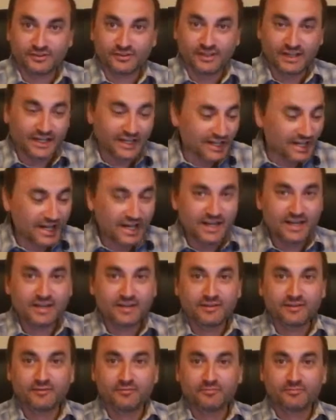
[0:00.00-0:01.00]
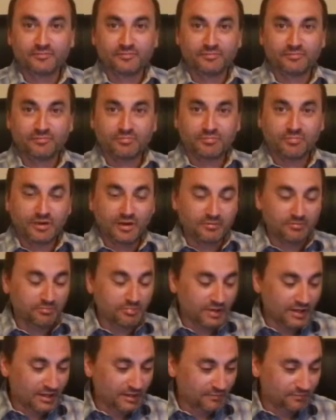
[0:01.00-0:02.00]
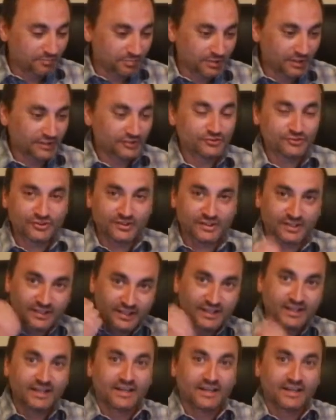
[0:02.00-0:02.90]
and I am plunging.